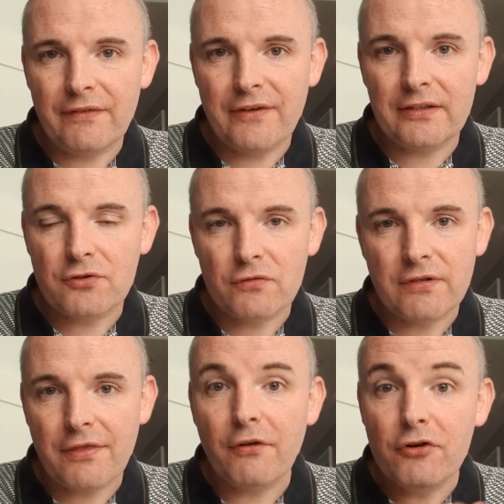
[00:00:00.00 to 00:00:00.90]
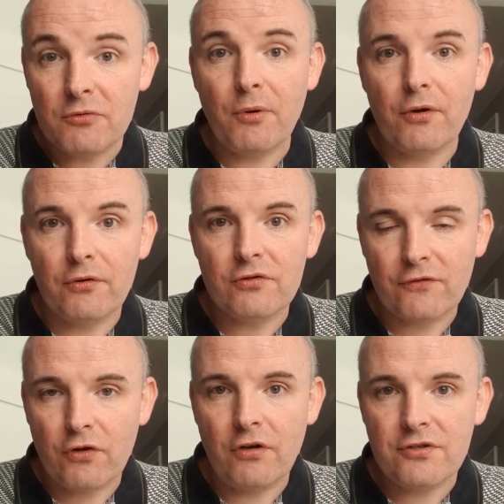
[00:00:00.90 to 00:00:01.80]
effect, there's over £1,000 of
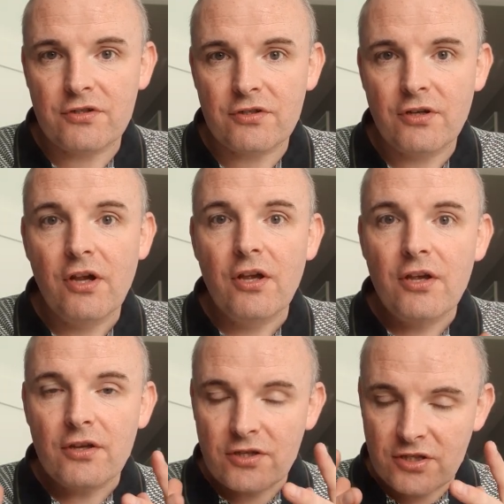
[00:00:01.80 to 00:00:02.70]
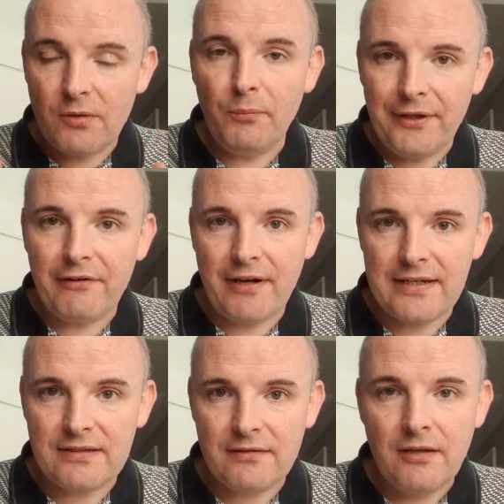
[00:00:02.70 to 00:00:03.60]
costs simply
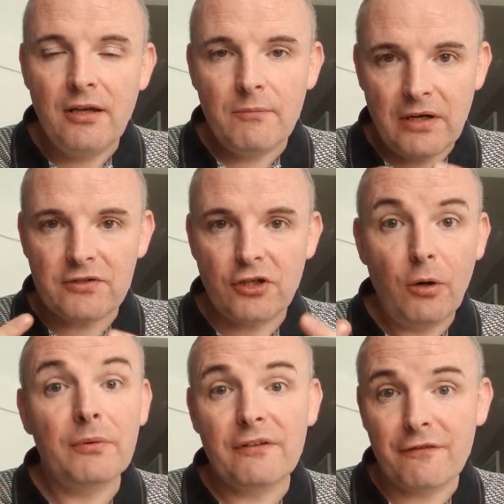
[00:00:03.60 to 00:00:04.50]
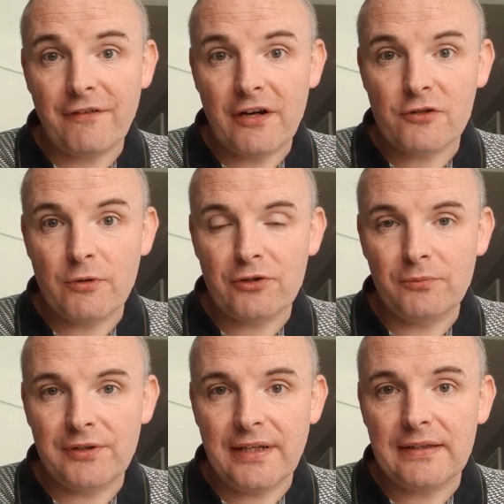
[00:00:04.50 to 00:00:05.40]
arising because a company affairs weren't
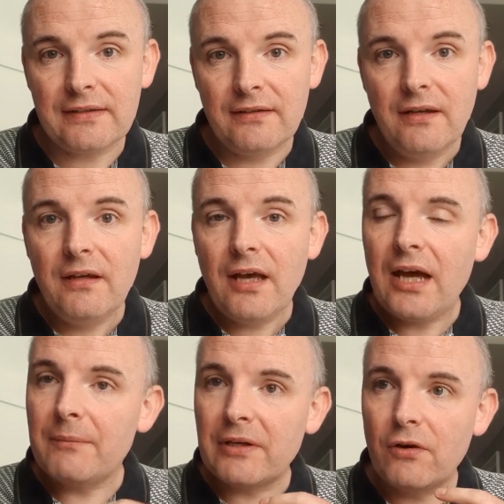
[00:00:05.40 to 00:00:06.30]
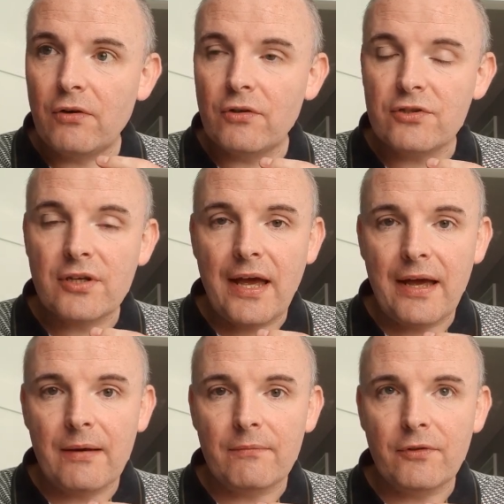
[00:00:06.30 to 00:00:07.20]
up to date, and because
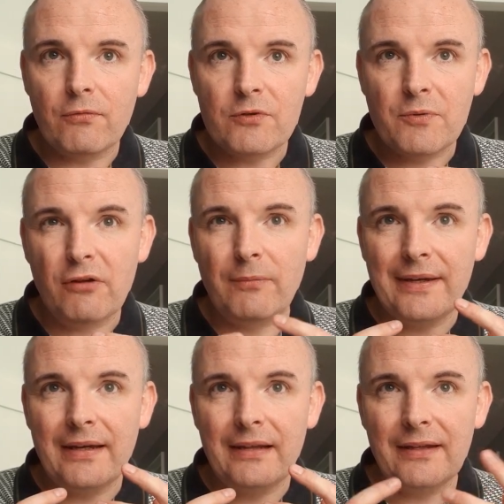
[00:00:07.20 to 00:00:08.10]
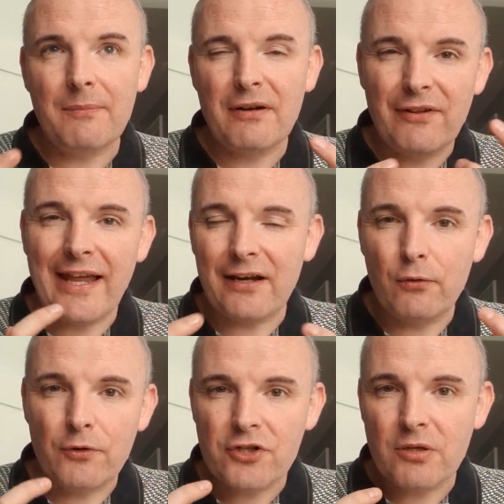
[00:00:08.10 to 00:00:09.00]
there was probably a little bit of a lack of
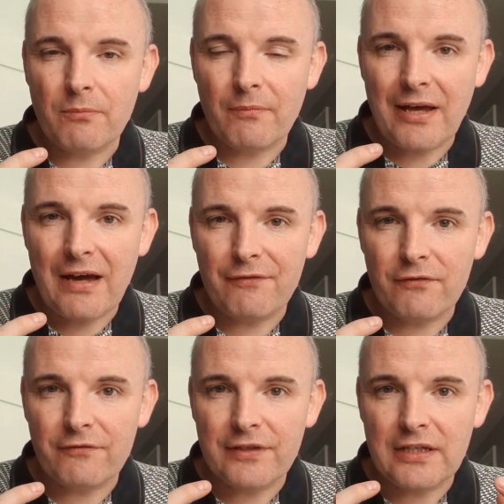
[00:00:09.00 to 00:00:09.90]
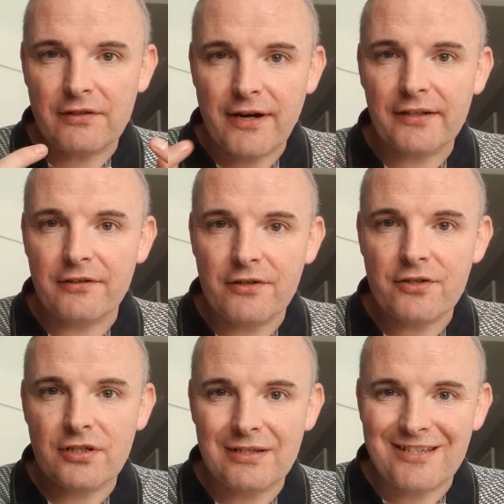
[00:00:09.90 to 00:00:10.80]
ownership on behalf of the directors
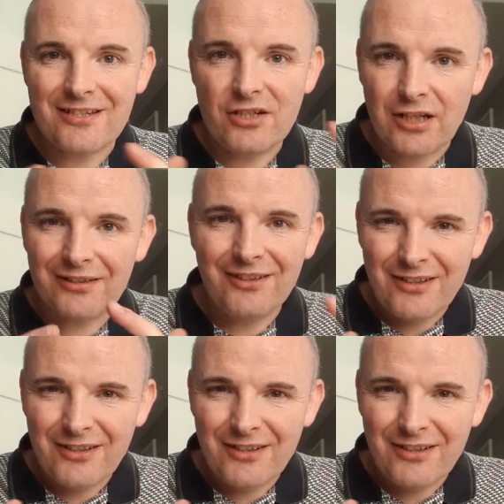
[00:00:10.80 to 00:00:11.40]
to just not